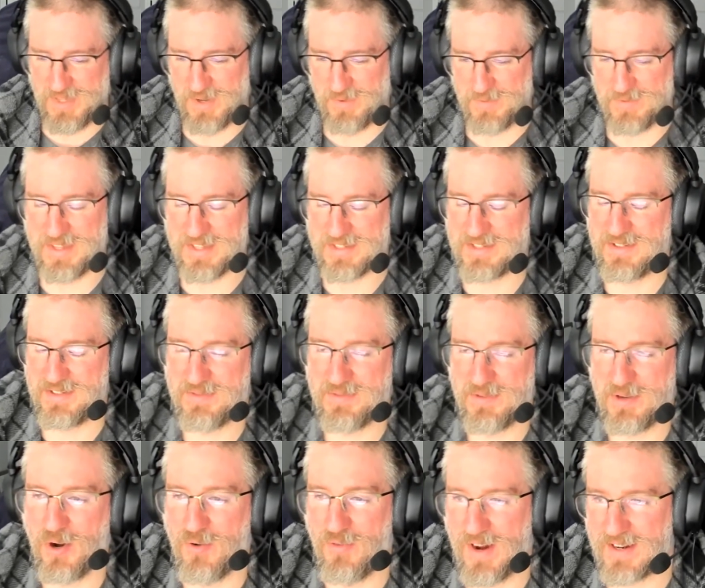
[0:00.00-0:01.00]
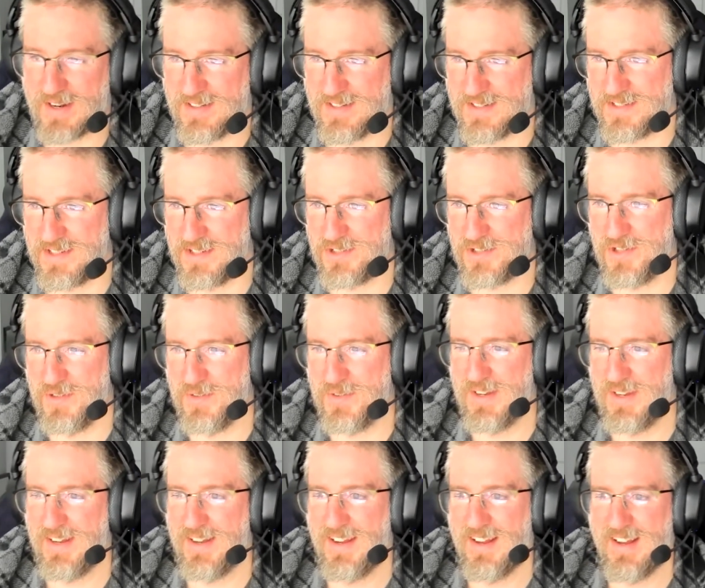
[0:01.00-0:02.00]
this correctness issue.
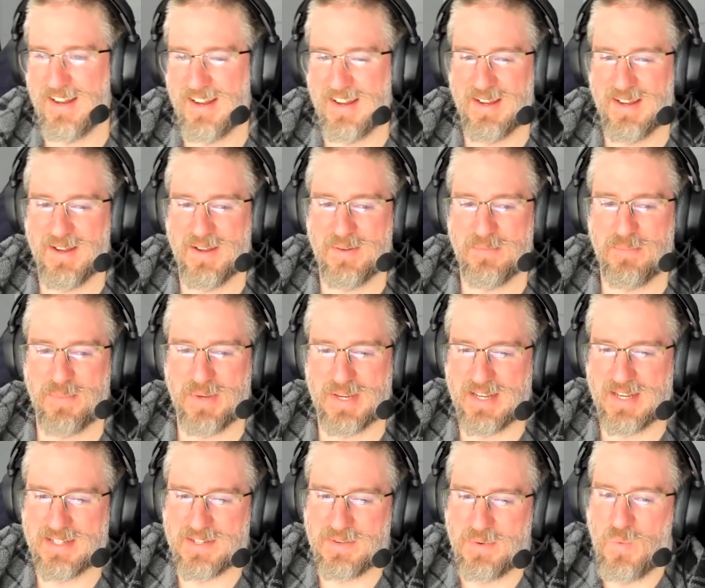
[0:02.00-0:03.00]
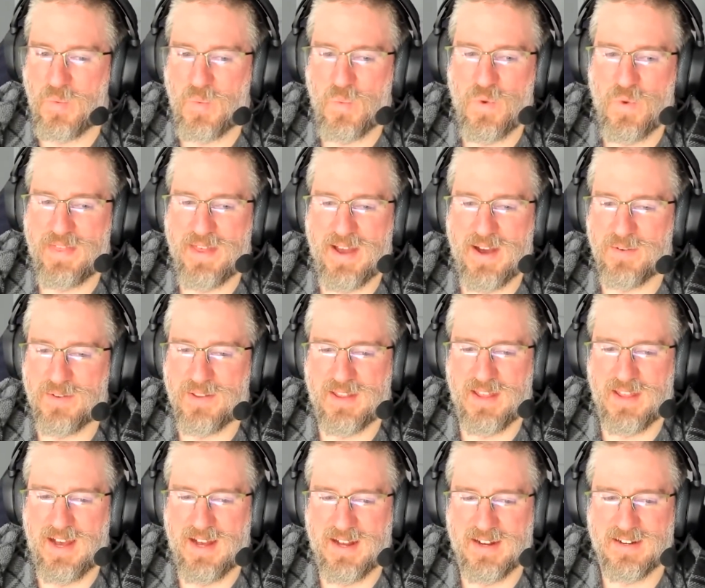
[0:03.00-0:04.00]
Because without
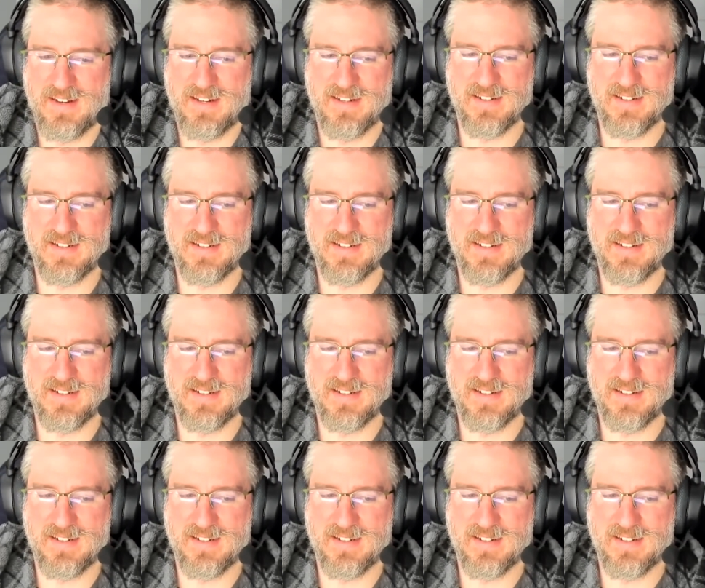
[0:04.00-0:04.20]
that,